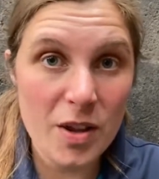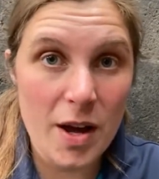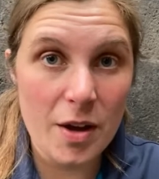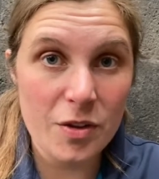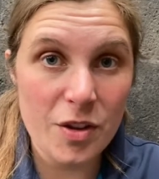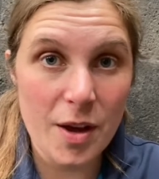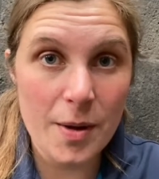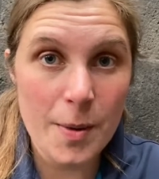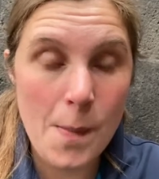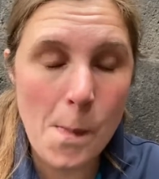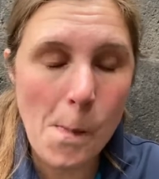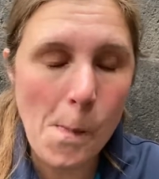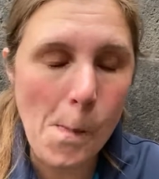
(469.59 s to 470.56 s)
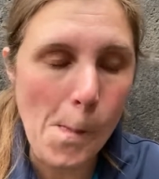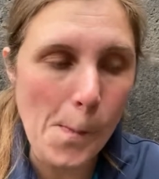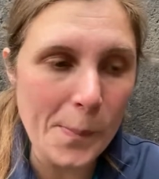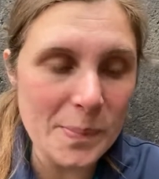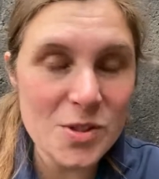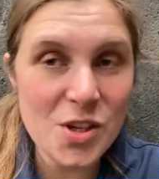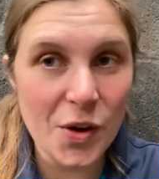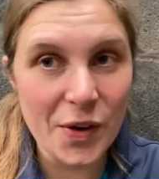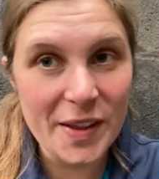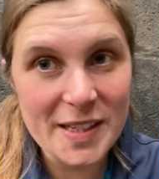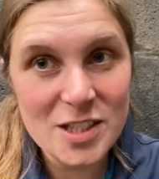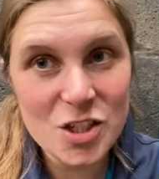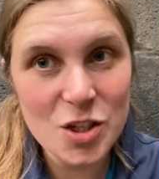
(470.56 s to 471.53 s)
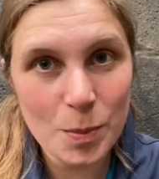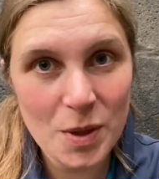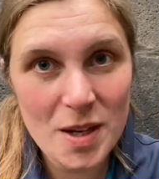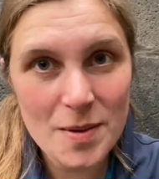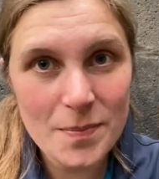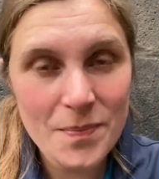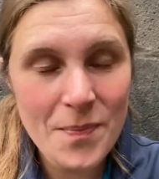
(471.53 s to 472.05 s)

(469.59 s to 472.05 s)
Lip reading: Arthur. Sorry, that's Chippy.